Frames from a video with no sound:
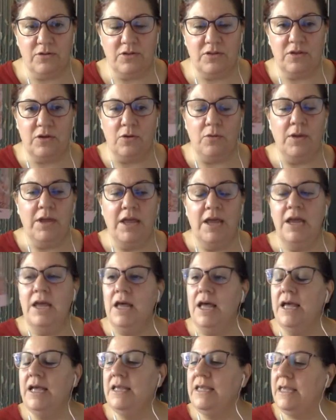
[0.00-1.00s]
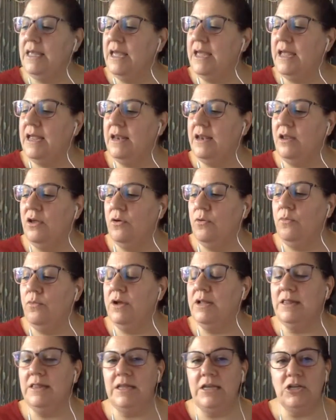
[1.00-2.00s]
So again,
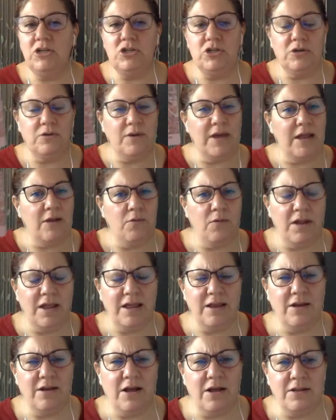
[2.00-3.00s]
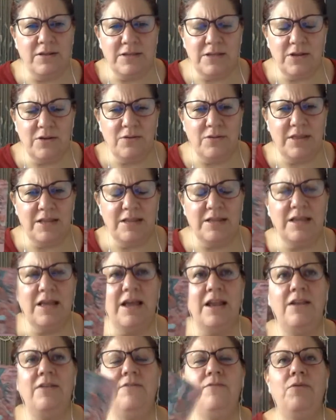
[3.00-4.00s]
what leads you? And also this
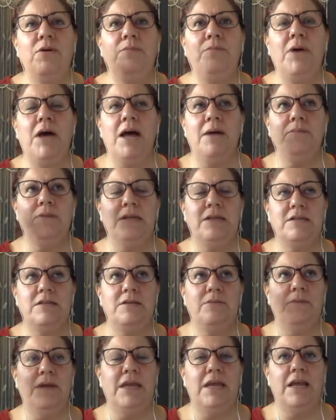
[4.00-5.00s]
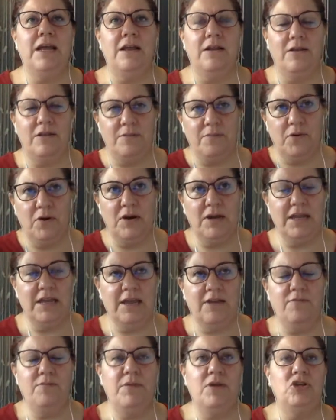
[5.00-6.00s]
kind of what popped into my head, Spirit
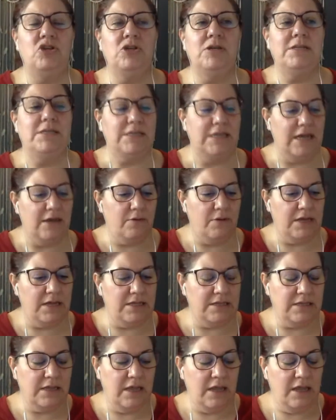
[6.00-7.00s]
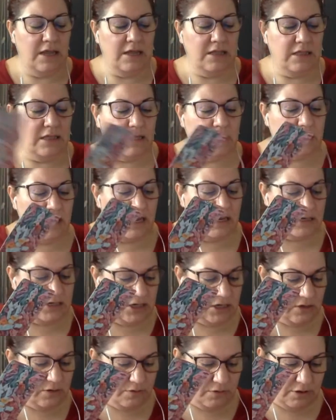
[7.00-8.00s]
gave me just now is the
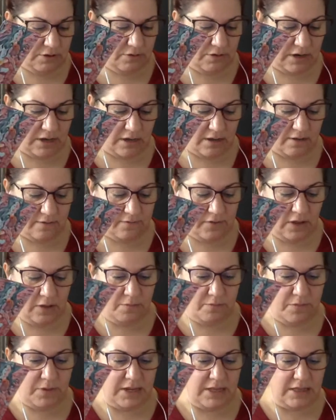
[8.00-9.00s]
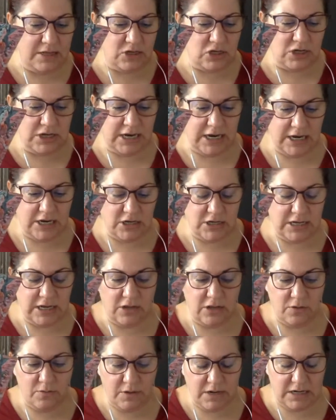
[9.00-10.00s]
Gandhi quote of be the change that
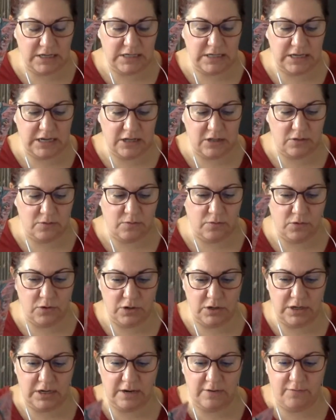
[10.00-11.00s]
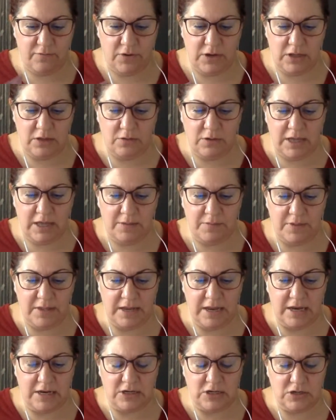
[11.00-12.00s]
you want to see in the world. And if what you keep
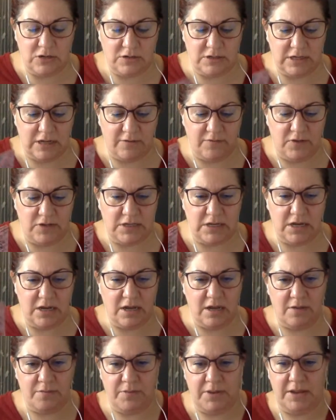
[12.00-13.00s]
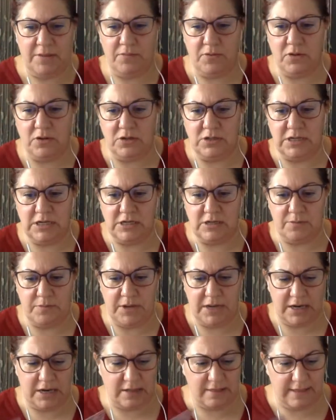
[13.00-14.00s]
saying to yourself is, oh, people are such a
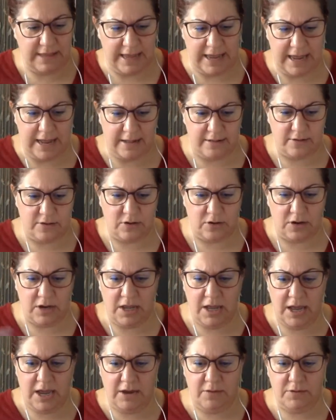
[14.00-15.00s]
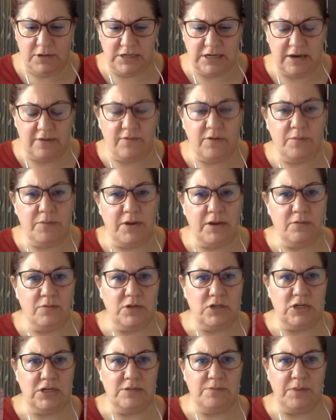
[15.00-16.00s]
pain in the ass, or I wish everybody would
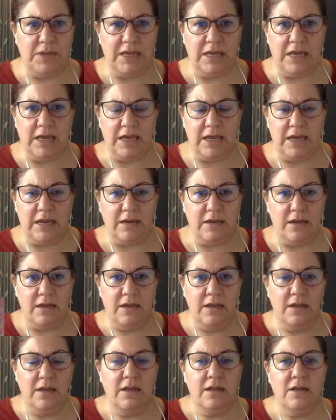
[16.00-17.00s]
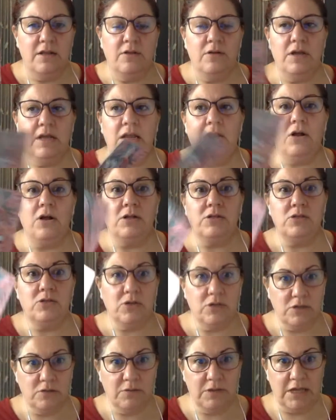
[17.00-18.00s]
just be kind. It all
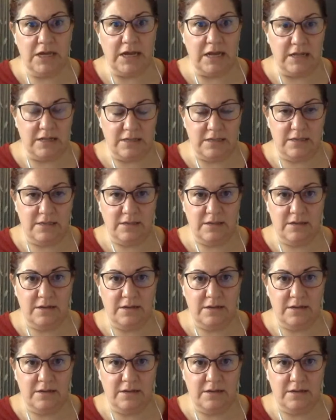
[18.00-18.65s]
starts with us.